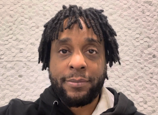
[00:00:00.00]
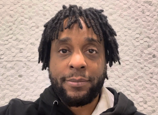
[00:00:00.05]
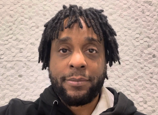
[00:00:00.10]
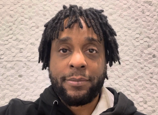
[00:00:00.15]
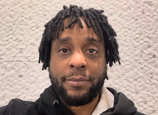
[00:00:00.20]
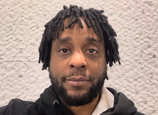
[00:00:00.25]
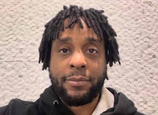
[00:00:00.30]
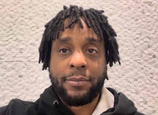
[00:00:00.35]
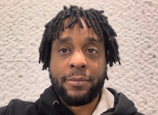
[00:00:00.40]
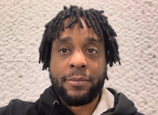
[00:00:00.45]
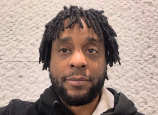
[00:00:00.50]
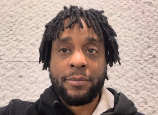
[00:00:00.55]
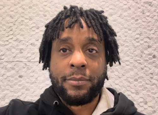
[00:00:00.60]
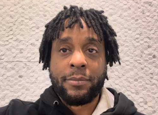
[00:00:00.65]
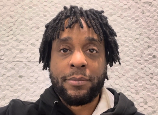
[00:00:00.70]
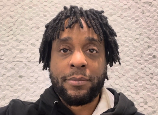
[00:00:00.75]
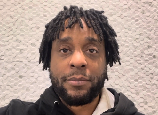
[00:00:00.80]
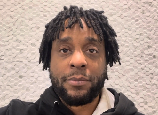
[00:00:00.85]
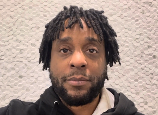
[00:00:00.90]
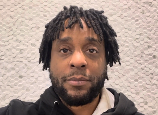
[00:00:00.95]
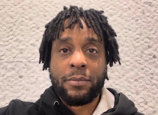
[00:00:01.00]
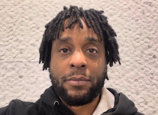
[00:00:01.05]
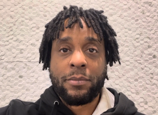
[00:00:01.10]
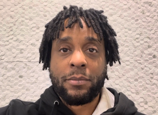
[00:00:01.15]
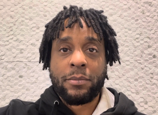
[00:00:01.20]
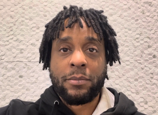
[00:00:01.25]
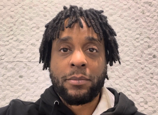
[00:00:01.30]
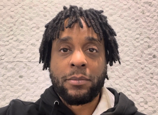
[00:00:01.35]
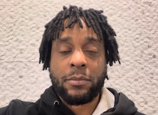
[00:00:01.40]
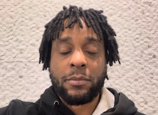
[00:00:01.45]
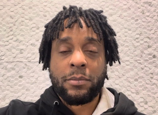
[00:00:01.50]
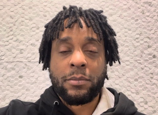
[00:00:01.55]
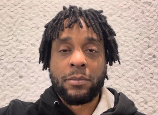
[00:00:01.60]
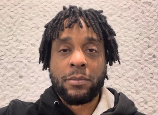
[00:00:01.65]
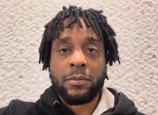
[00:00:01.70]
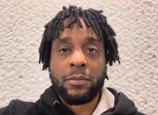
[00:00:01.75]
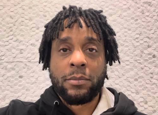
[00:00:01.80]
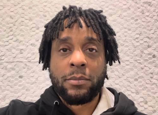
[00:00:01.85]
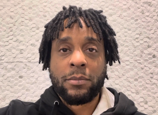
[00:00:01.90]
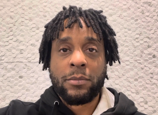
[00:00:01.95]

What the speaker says: No one is speaking in this clip.